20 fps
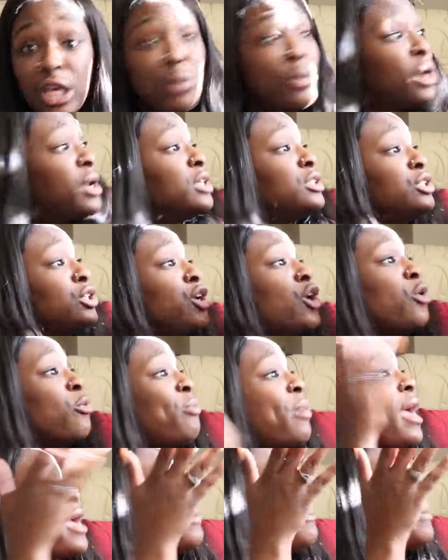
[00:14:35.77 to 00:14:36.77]
You want us to go
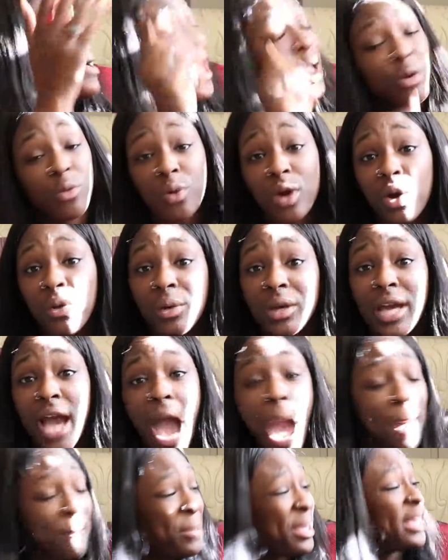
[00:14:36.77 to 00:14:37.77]
back where we
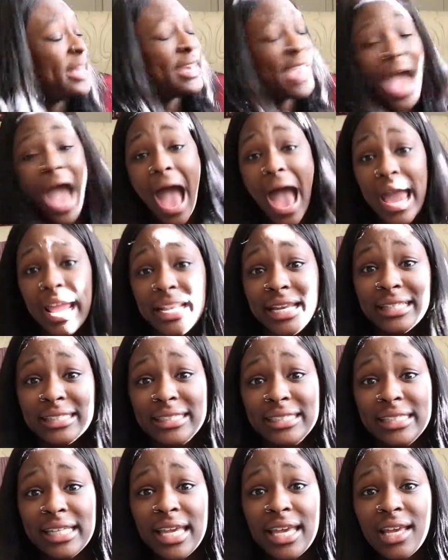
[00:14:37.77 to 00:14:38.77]
got pick cotton
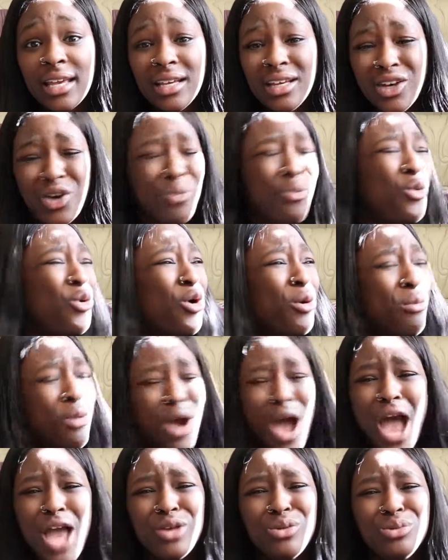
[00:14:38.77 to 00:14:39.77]
and shit? Come on,
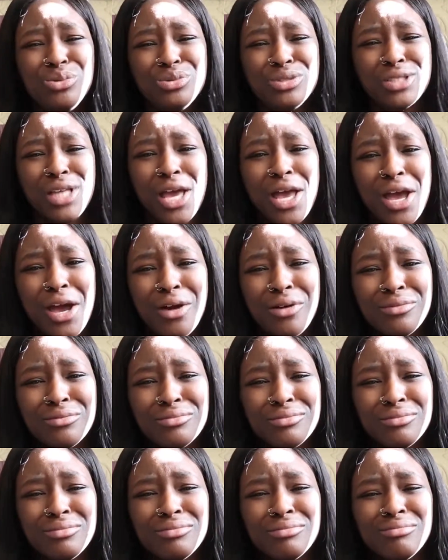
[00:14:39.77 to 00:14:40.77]
bro, how you sound?
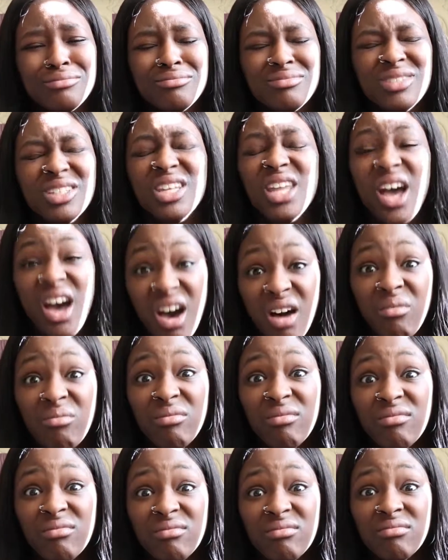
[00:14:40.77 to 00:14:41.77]
Dumb.
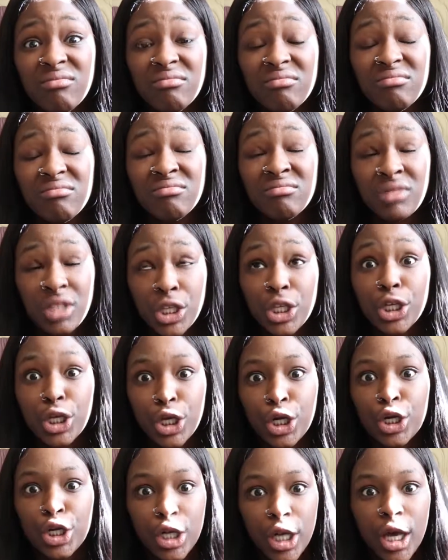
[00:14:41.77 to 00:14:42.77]

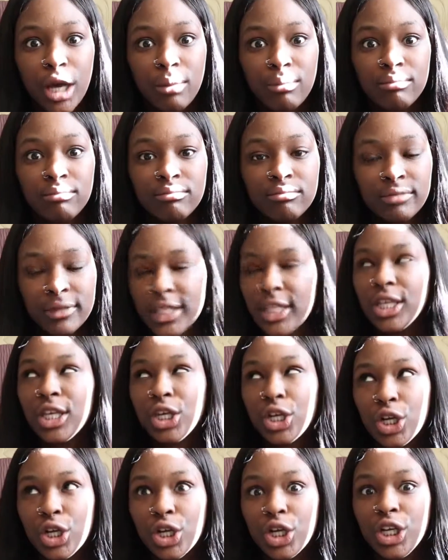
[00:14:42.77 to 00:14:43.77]

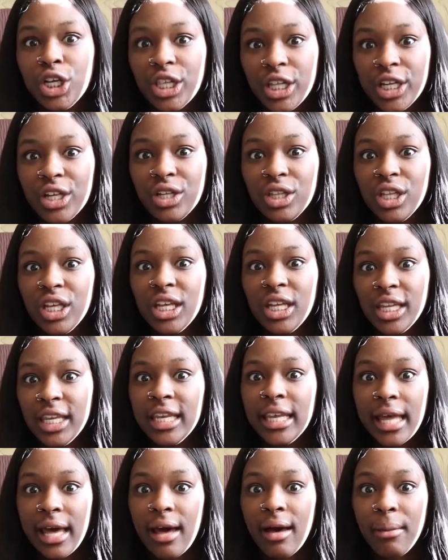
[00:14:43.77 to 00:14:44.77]
You're clearly
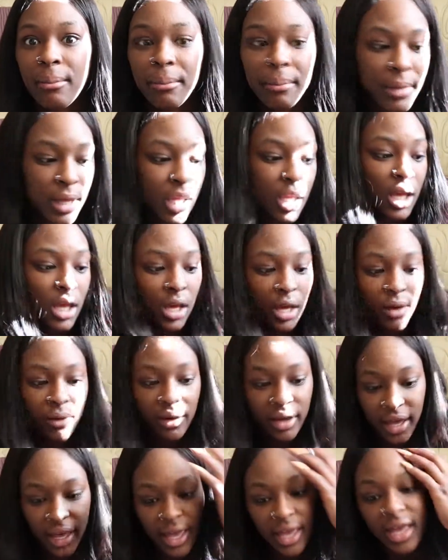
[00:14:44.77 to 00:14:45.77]
dumb,
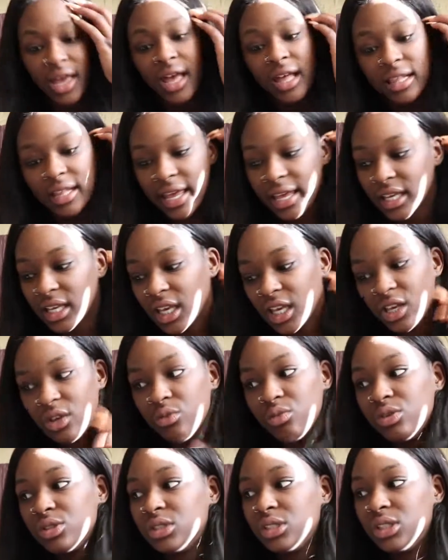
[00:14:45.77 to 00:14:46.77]
okay? Like, he
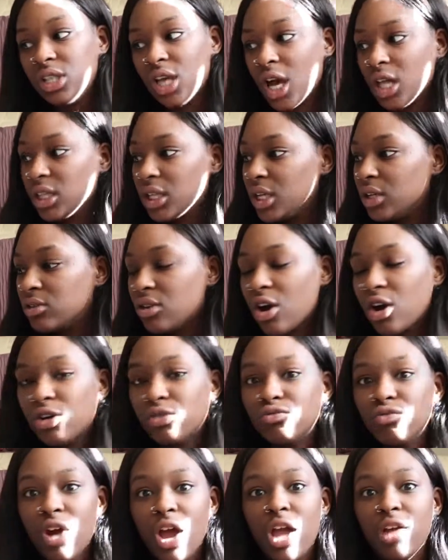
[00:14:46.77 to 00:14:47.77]
was yelling
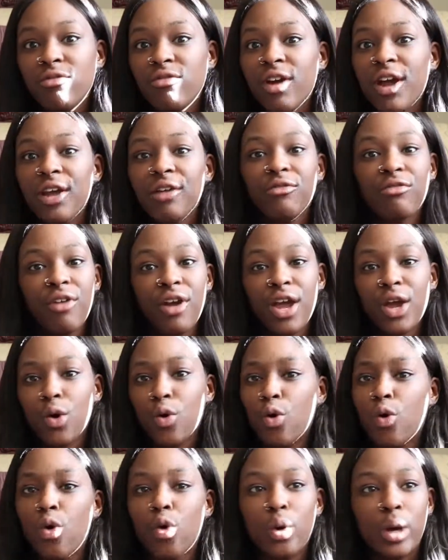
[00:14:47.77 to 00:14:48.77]
all Ray,
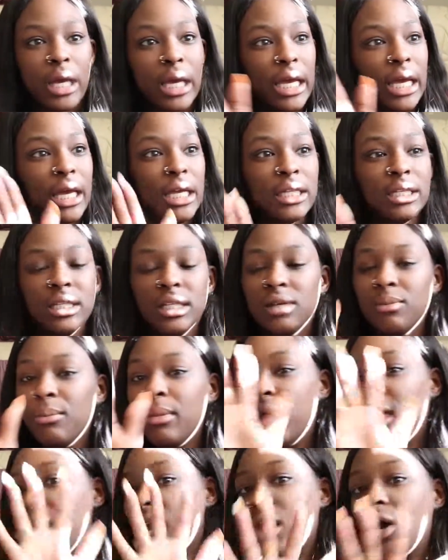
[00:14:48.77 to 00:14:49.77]
all in the
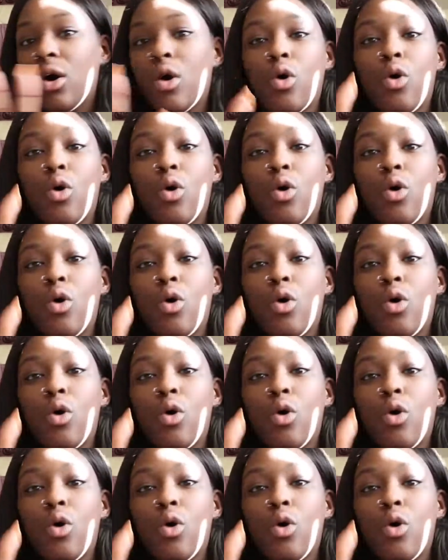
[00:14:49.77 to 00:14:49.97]
mint.